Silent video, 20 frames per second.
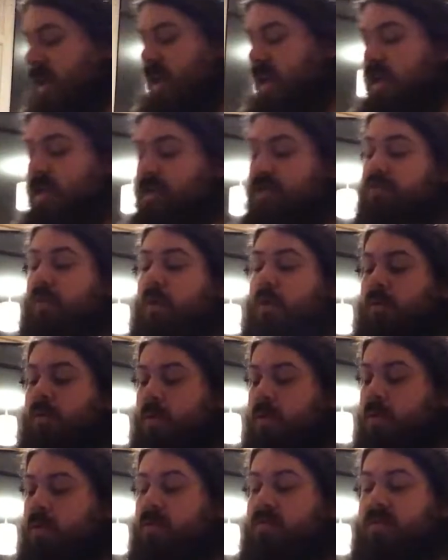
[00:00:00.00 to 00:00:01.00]
It's road
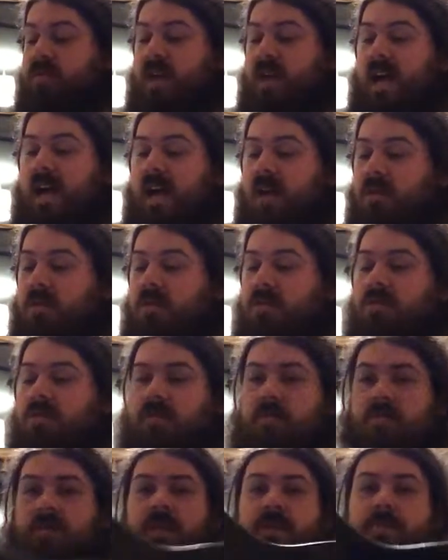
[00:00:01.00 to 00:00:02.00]
worn to hell.
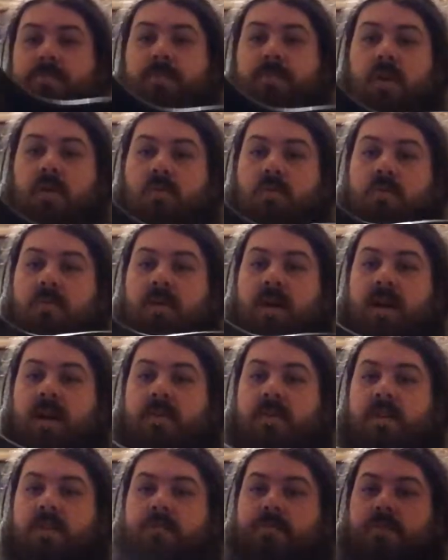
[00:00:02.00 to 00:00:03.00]
There's buckle
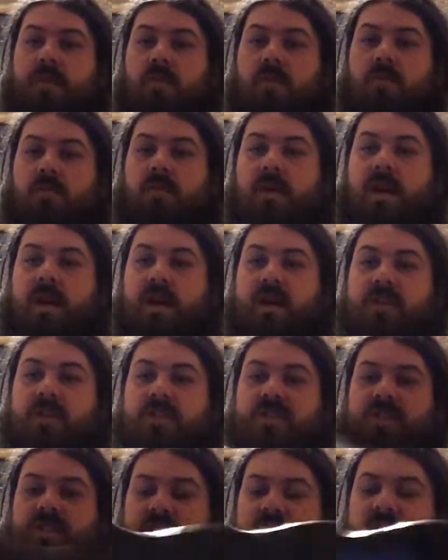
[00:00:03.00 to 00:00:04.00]

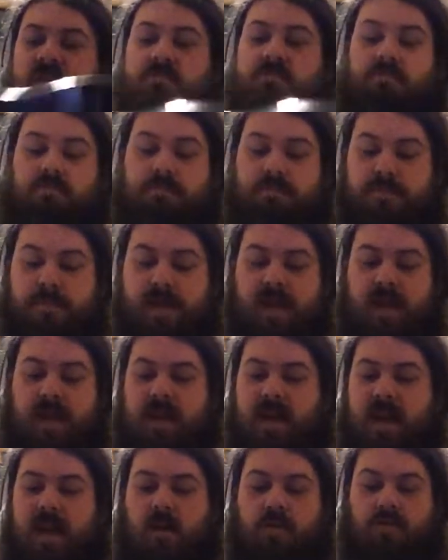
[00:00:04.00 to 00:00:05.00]
rash and big
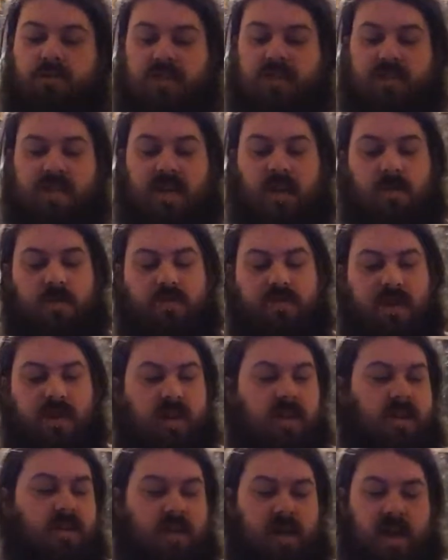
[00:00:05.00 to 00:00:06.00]
gouges out of
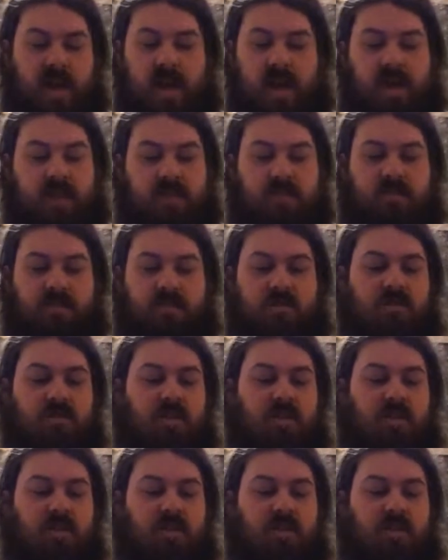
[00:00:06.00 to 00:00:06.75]
it, and